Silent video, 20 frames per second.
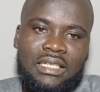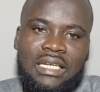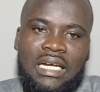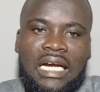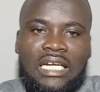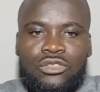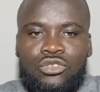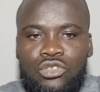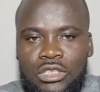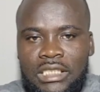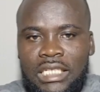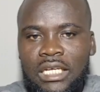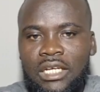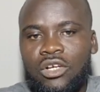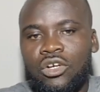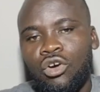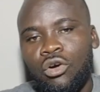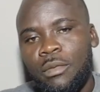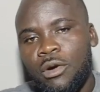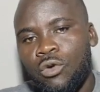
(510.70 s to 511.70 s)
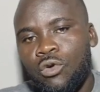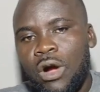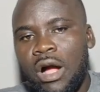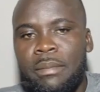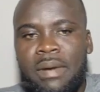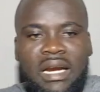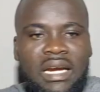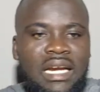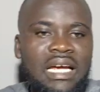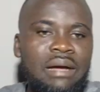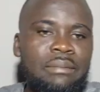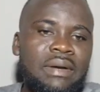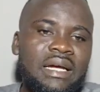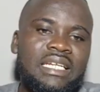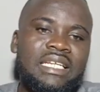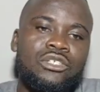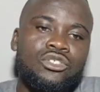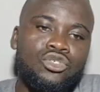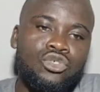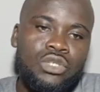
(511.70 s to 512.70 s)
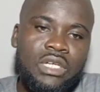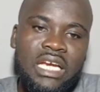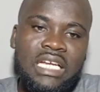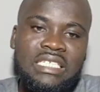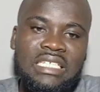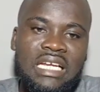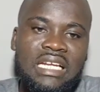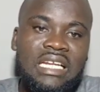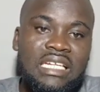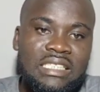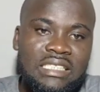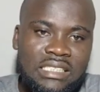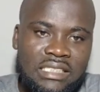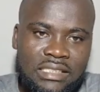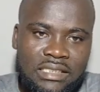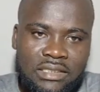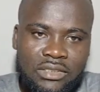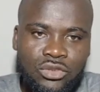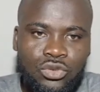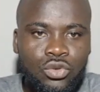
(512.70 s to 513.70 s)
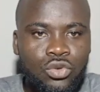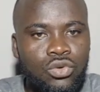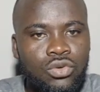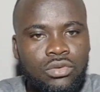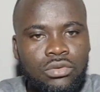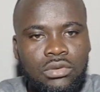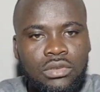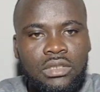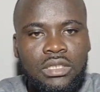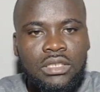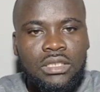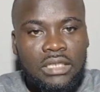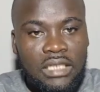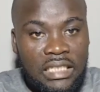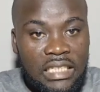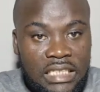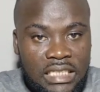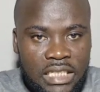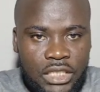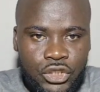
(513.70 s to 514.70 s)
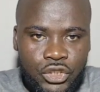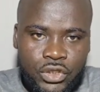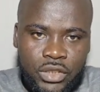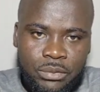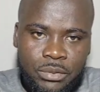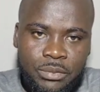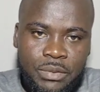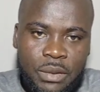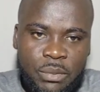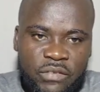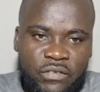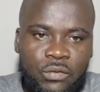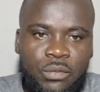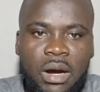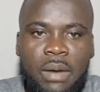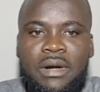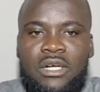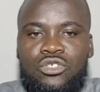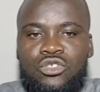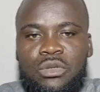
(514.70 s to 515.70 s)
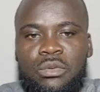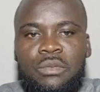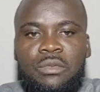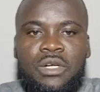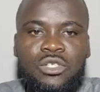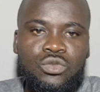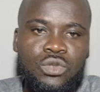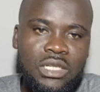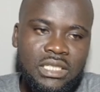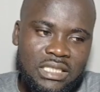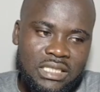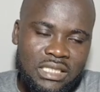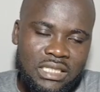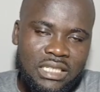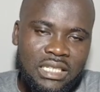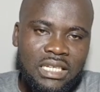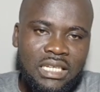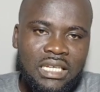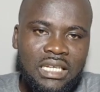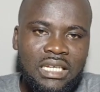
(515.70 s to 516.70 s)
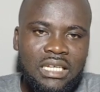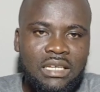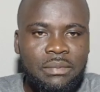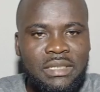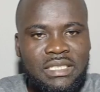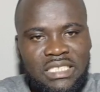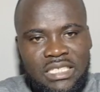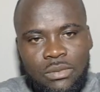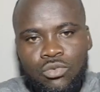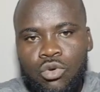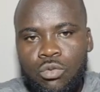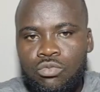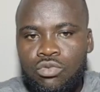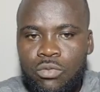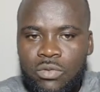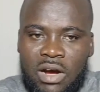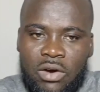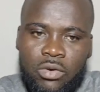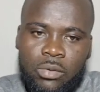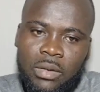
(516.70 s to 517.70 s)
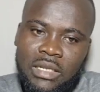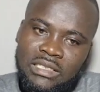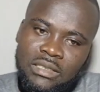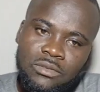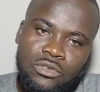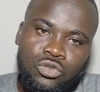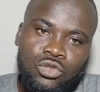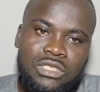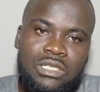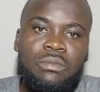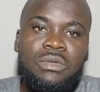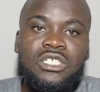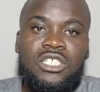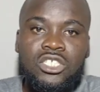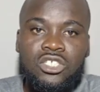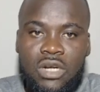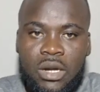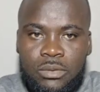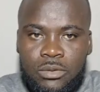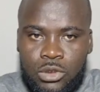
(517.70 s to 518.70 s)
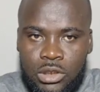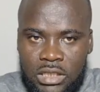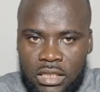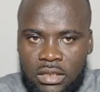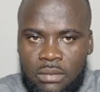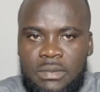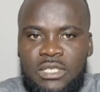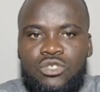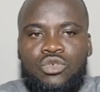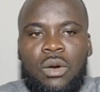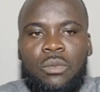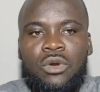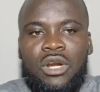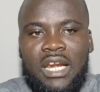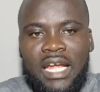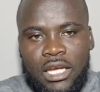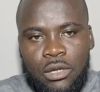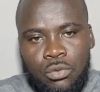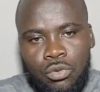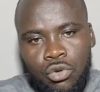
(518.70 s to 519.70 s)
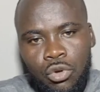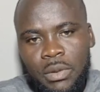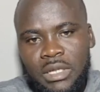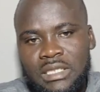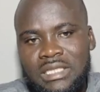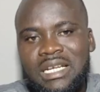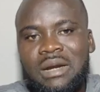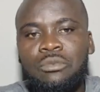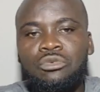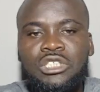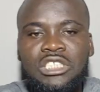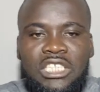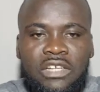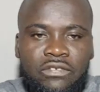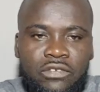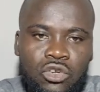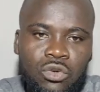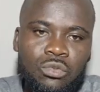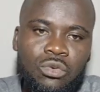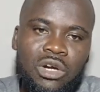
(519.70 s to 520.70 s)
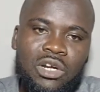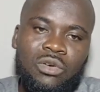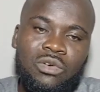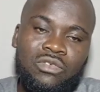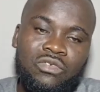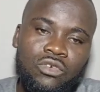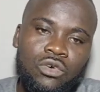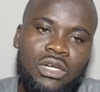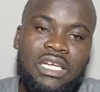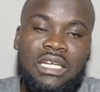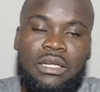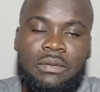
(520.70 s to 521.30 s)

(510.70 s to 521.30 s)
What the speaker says: As to say, is another thing. So you need to give the film about so First, I'm going to subscribe to the channel. Means so I won't like and comment and I won't share with the more for.